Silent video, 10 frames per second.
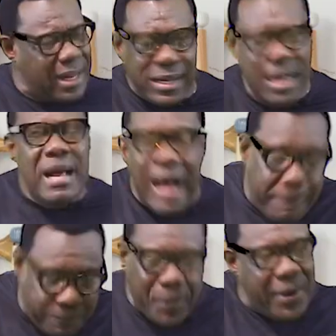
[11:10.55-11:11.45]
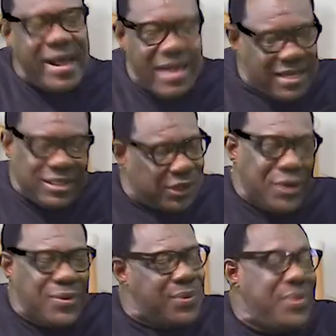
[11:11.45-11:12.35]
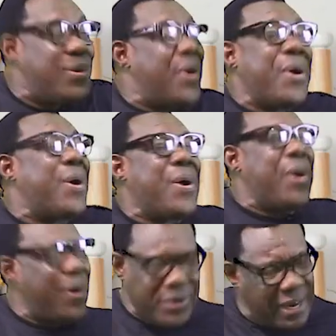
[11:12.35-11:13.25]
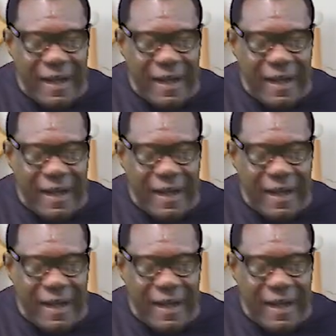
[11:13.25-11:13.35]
I praise you, Lord.